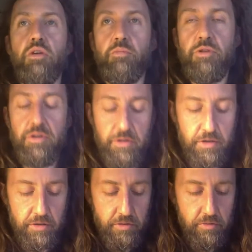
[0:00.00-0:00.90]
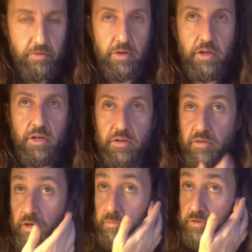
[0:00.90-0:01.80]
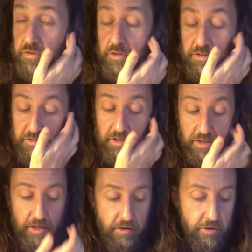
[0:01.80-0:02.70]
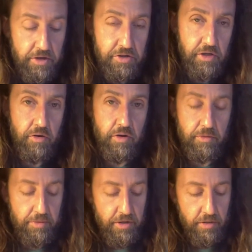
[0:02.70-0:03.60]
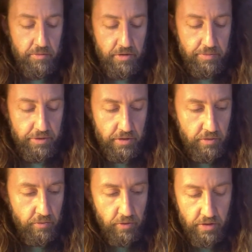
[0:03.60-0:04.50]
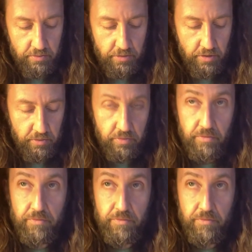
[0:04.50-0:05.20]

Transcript: I'm going to do is I'm just going to set that ratio up, and I'm going to put the 1 mole